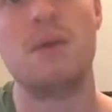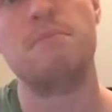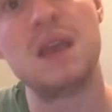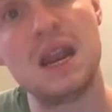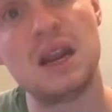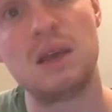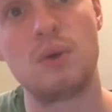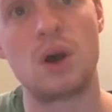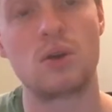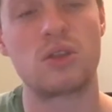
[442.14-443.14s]
immediately
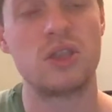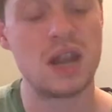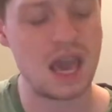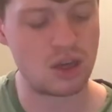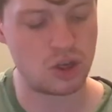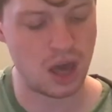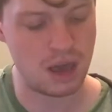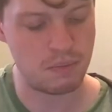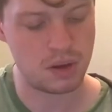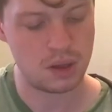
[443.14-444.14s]
we go to the next
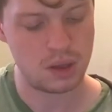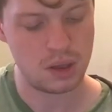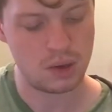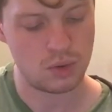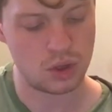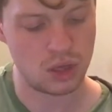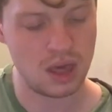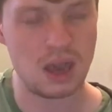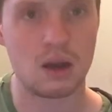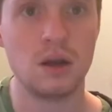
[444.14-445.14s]
shape, which is
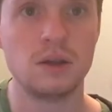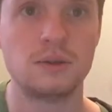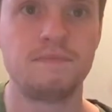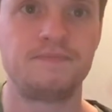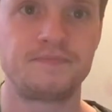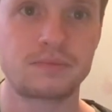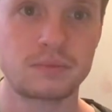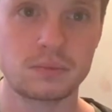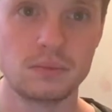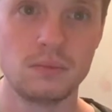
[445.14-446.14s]
here.
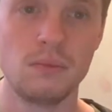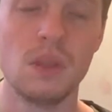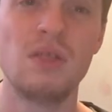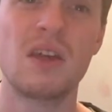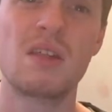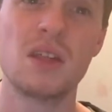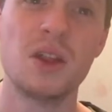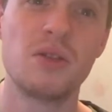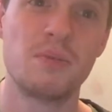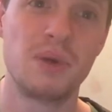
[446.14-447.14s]
This is
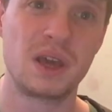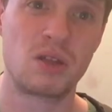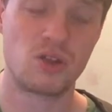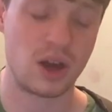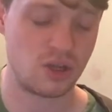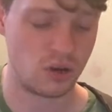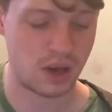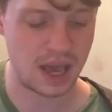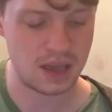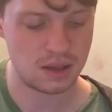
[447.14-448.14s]
another big stretch,
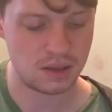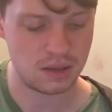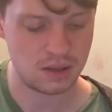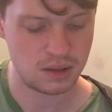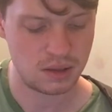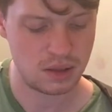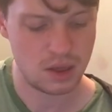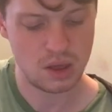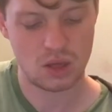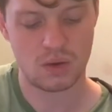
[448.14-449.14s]
okay?
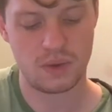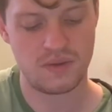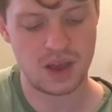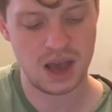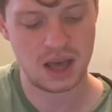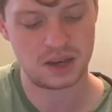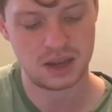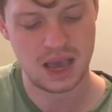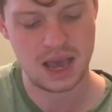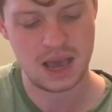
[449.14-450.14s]
So we've got
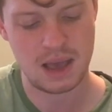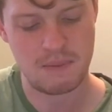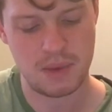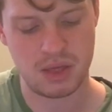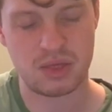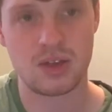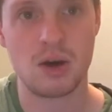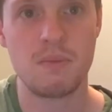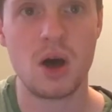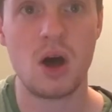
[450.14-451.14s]

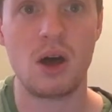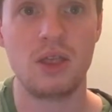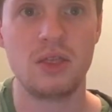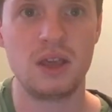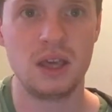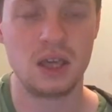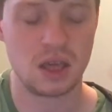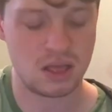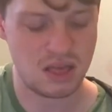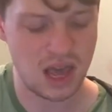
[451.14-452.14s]
thumb on
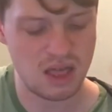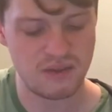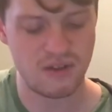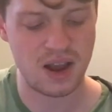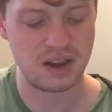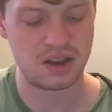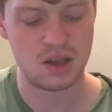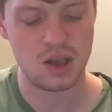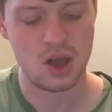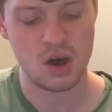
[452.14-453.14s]
the 10th fret
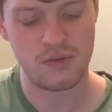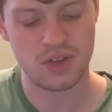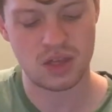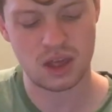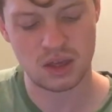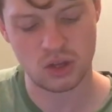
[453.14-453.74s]
of the 6th